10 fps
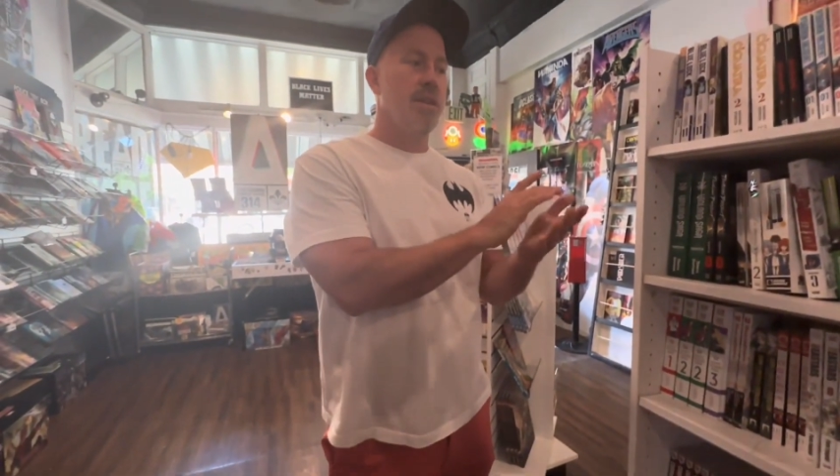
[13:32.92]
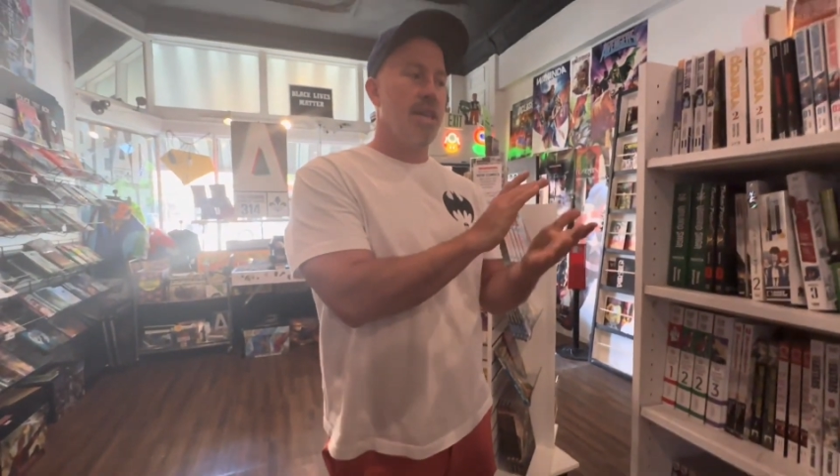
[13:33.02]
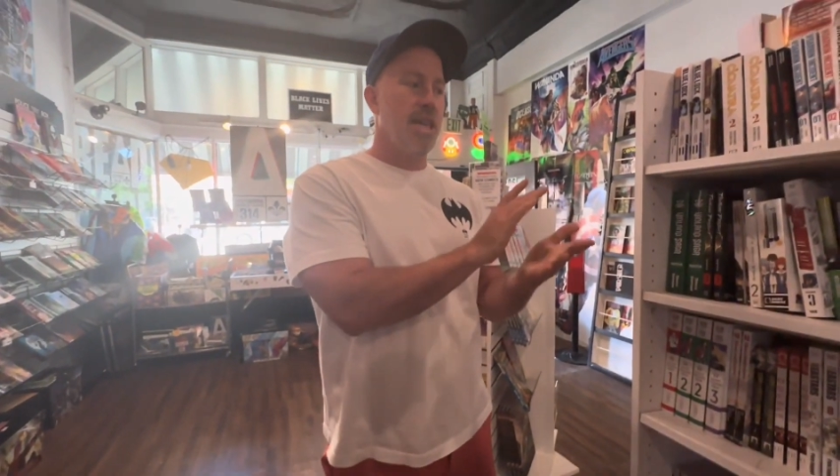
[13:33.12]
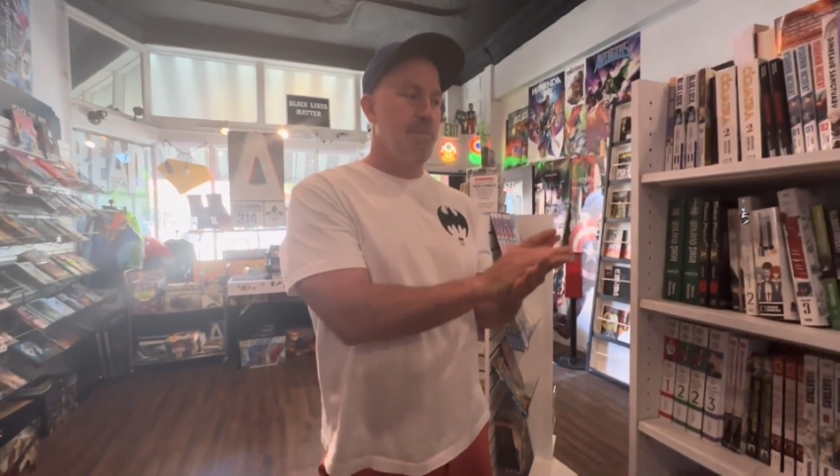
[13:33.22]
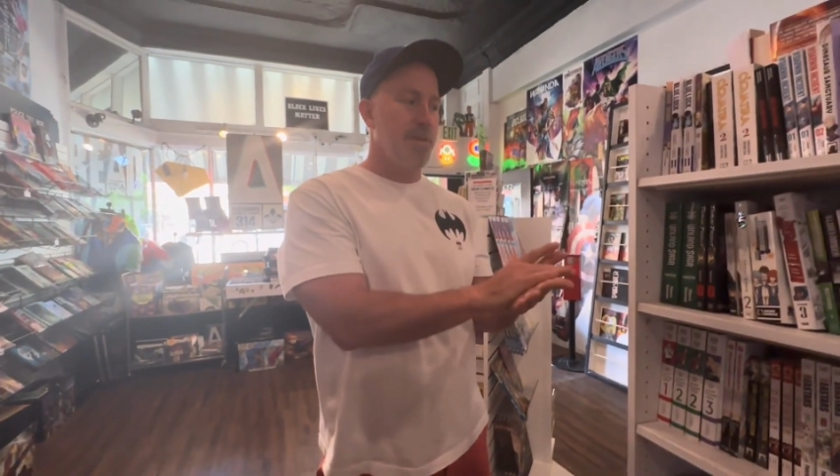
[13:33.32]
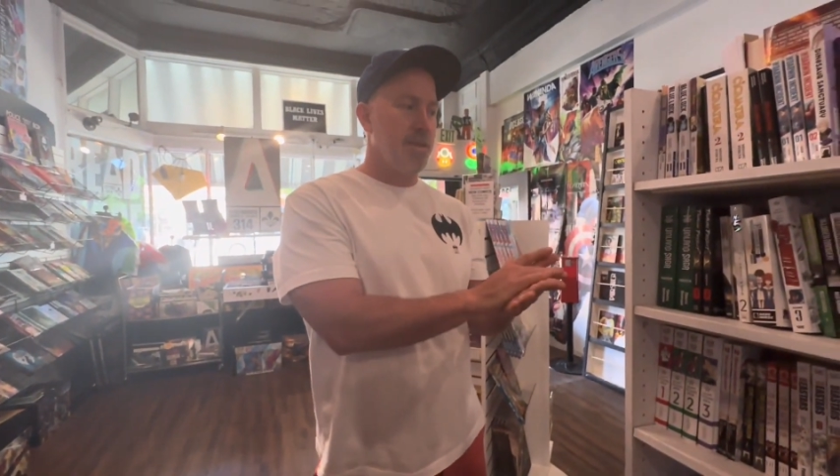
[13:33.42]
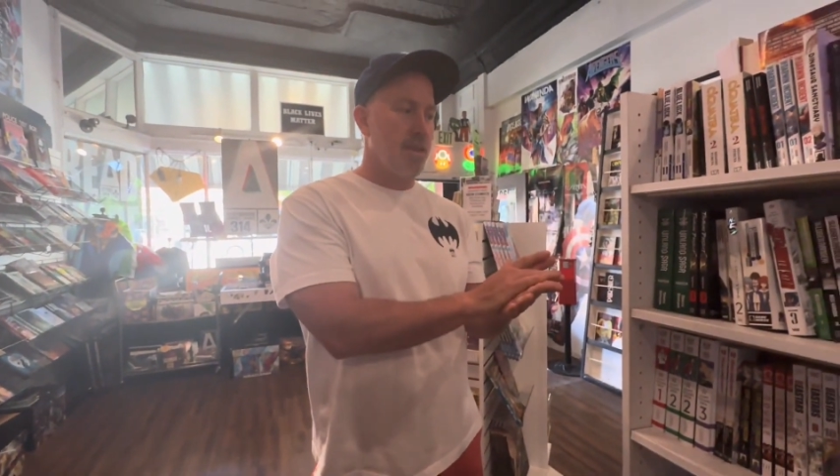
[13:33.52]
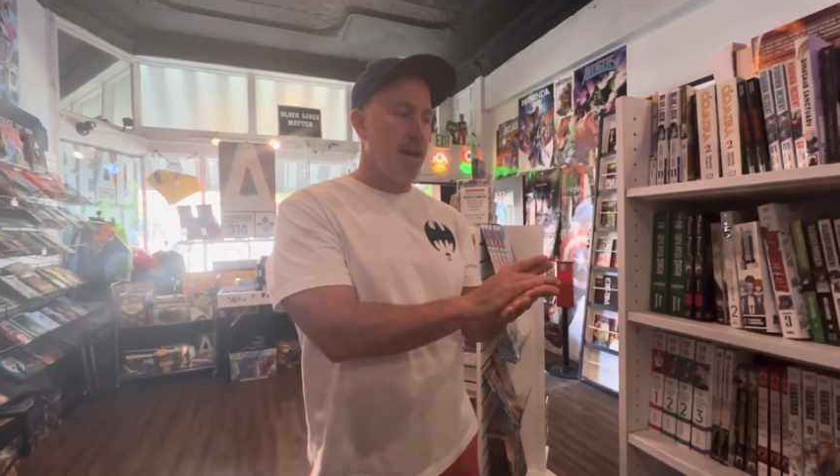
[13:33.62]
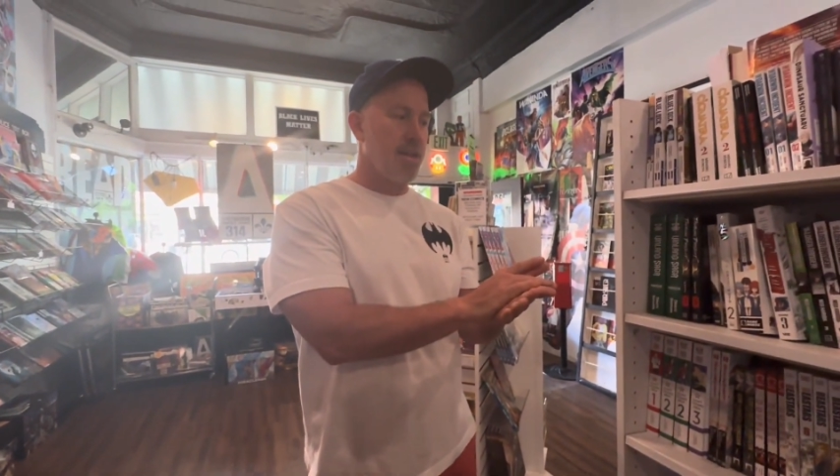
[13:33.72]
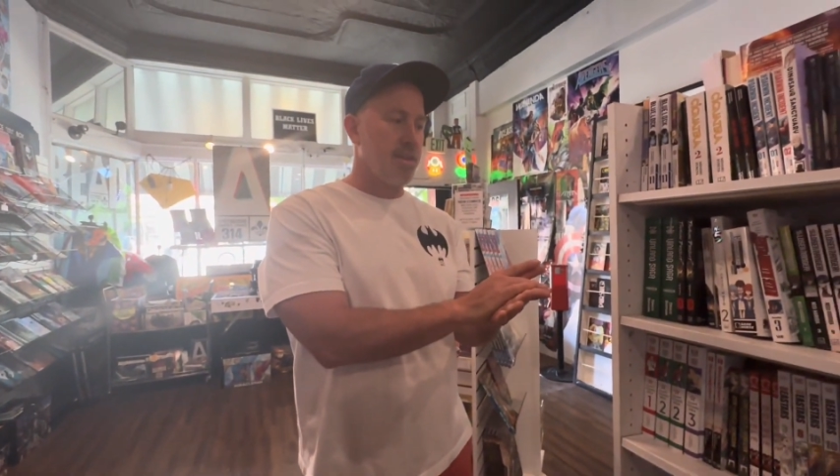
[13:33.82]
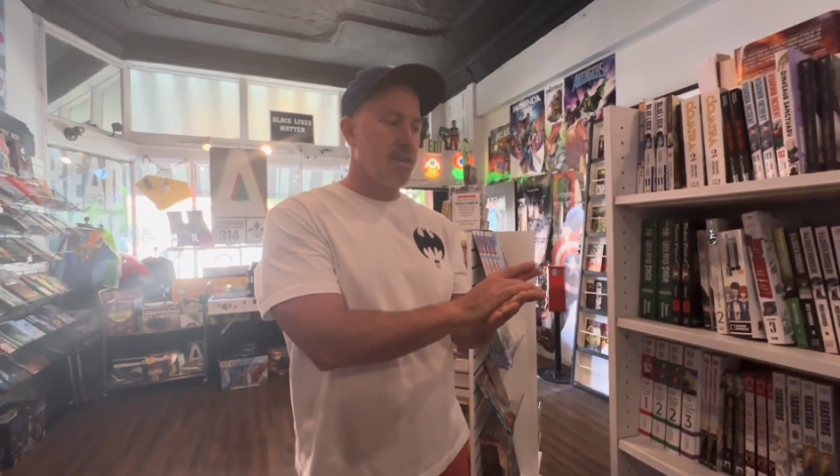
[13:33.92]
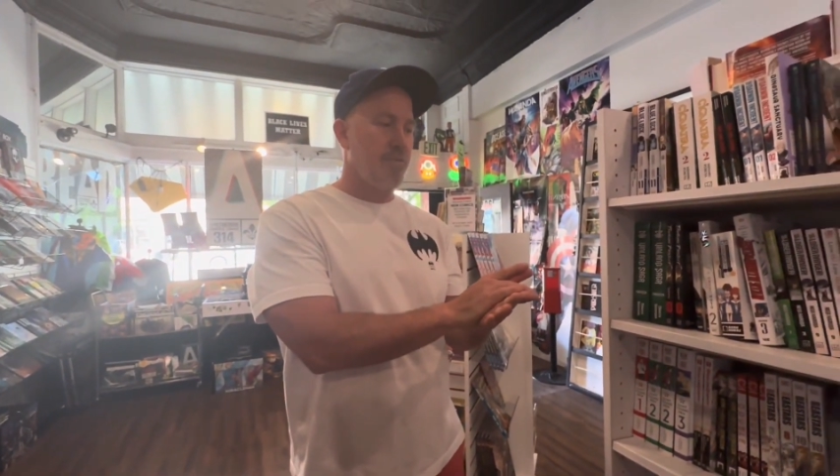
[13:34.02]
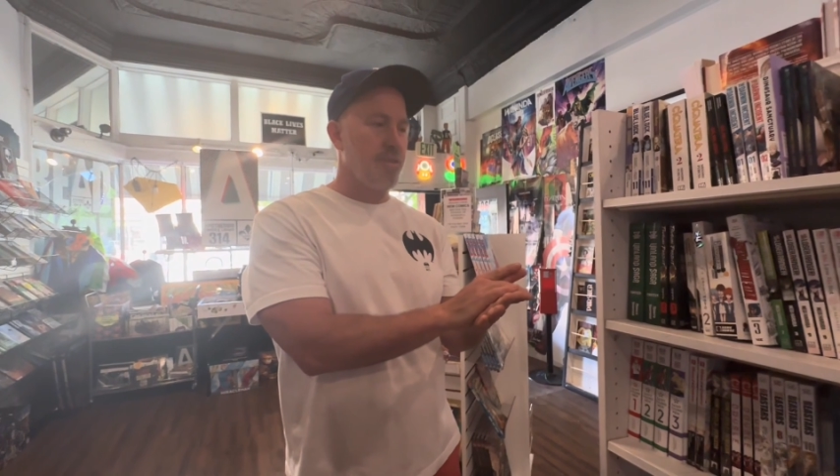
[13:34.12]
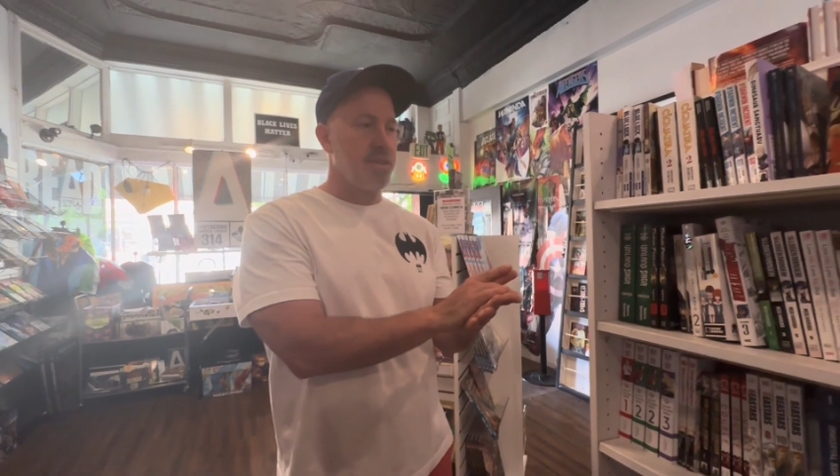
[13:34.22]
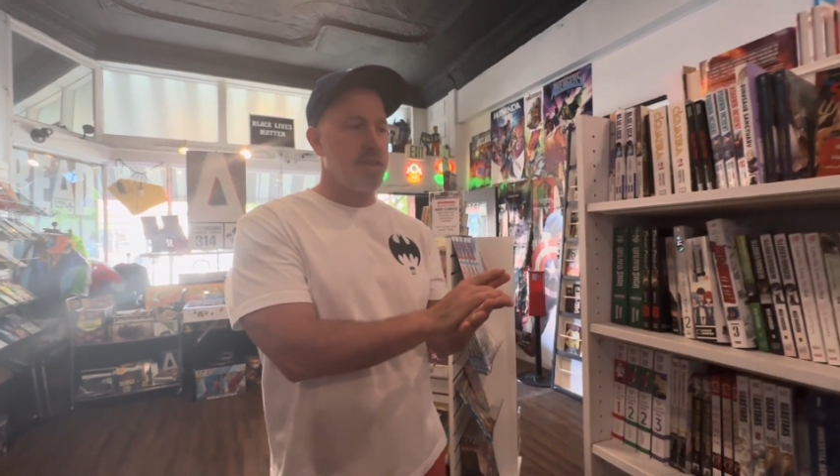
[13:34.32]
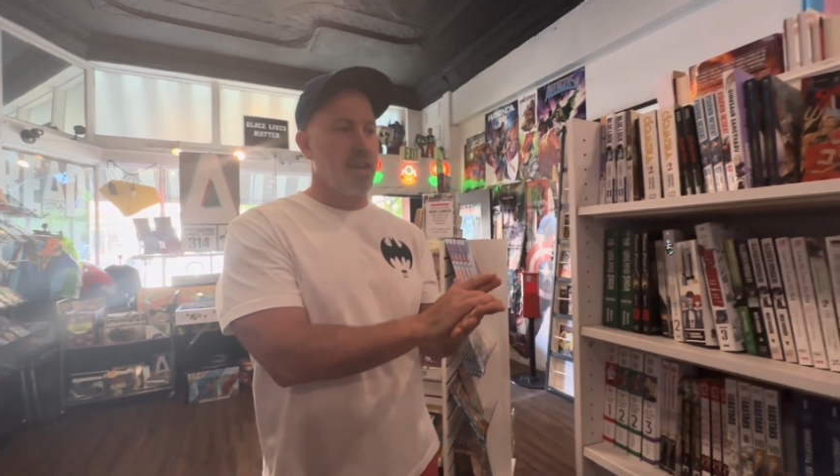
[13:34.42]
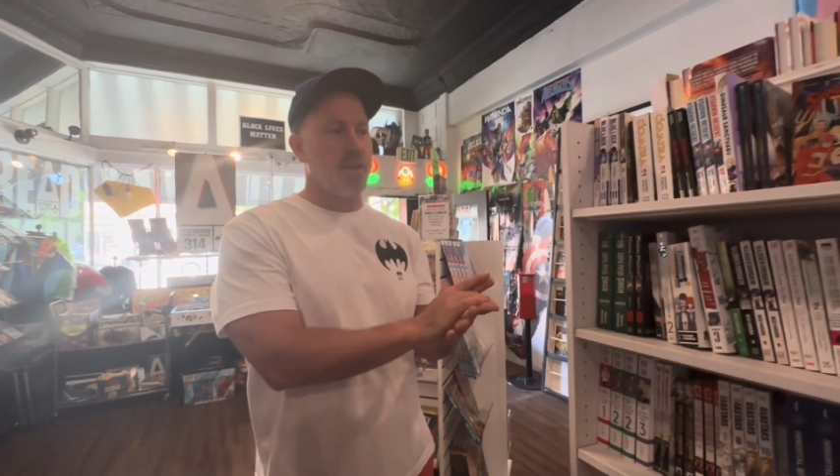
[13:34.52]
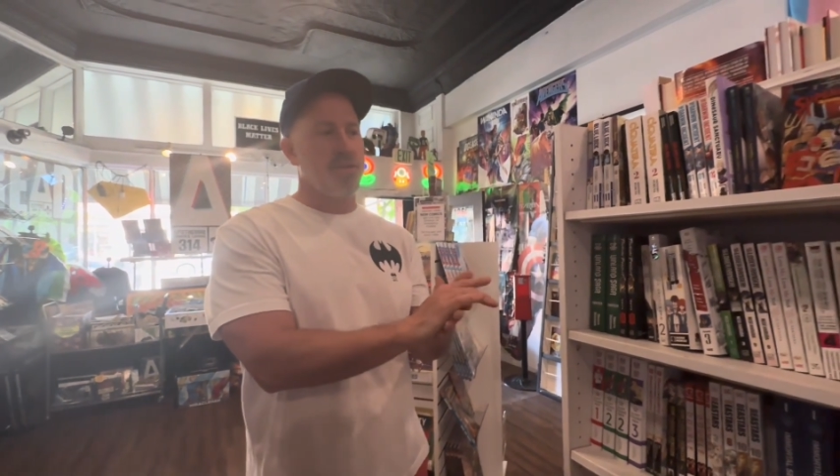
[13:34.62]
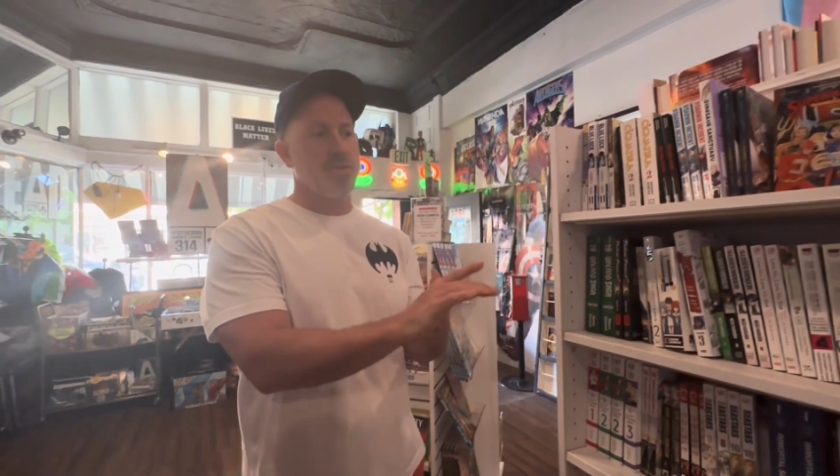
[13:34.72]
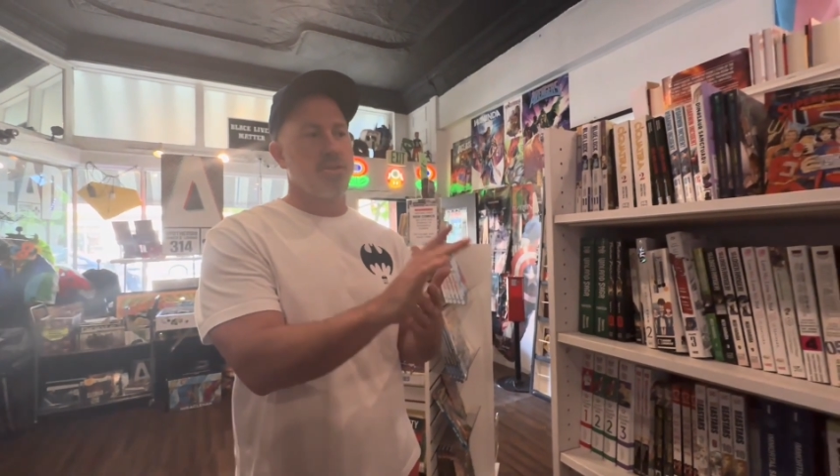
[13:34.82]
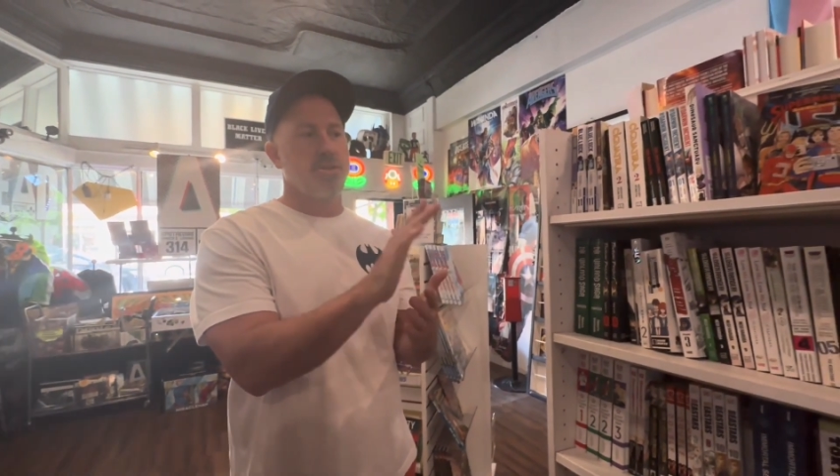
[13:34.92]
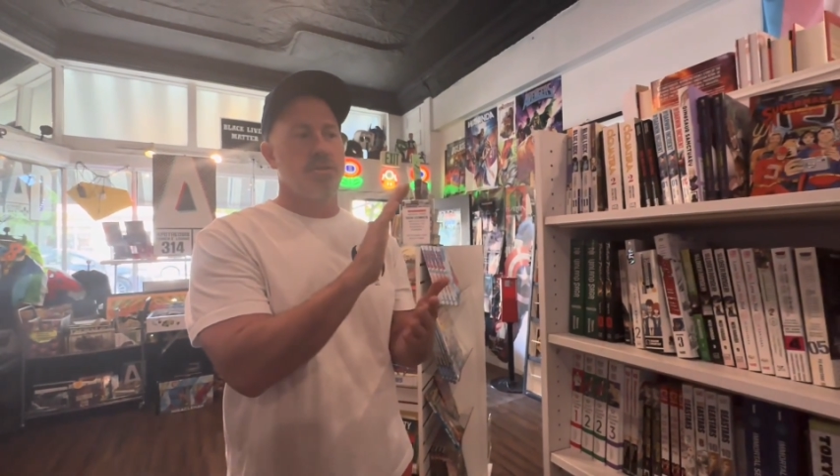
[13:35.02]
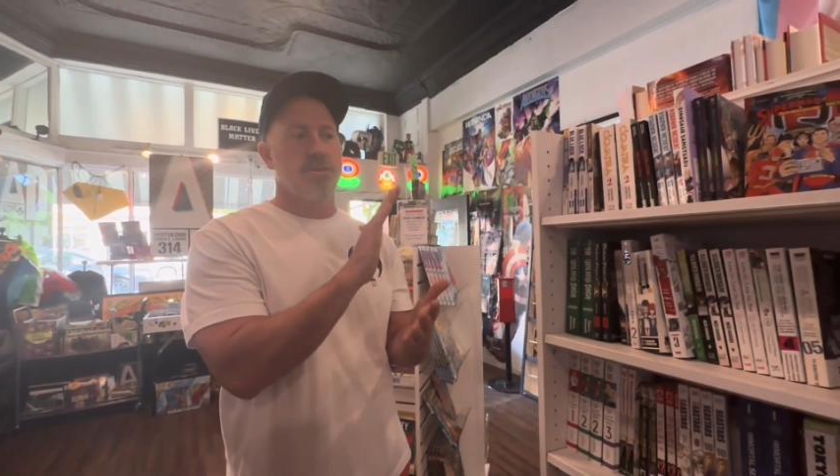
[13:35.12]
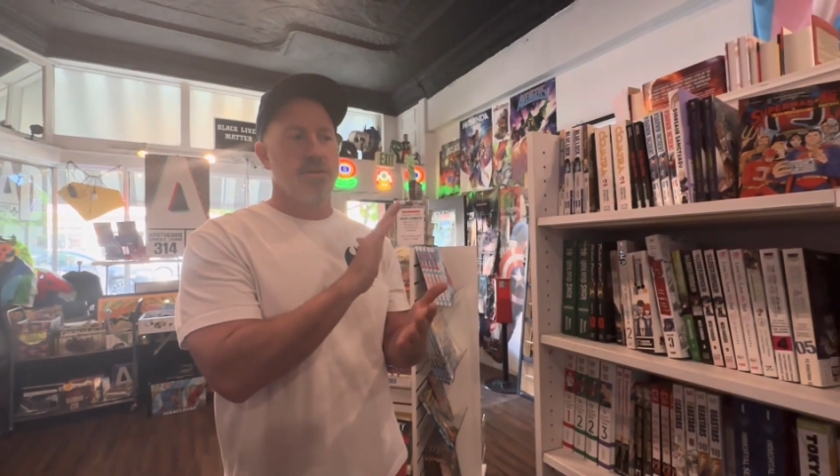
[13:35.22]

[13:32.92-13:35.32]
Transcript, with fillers: keep in stock the stuff that sells,